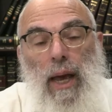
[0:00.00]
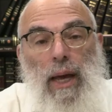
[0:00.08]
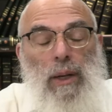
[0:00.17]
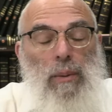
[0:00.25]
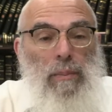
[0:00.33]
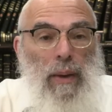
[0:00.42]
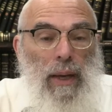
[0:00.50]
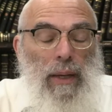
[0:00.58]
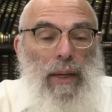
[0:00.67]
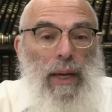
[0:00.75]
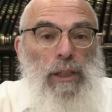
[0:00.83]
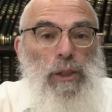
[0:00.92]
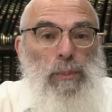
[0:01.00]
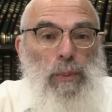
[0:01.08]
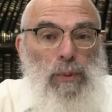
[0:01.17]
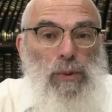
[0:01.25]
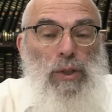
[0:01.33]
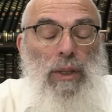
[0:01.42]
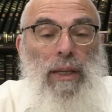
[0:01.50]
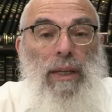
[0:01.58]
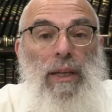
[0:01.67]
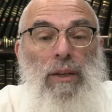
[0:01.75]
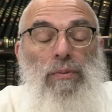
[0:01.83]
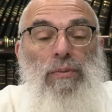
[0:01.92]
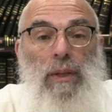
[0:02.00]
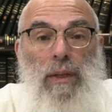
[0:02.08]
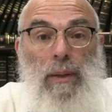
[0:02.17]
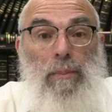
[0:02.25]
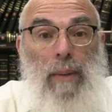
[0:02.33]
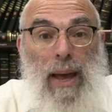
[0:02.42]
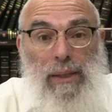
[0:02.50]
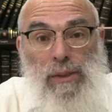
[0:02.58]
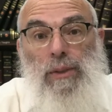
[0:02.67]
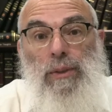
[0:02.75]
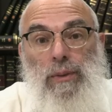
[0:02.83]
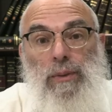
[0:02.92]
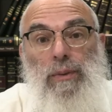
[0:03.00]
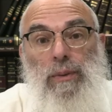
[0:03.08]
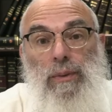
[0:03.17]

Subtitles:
And a man as spiritually gifted, a master,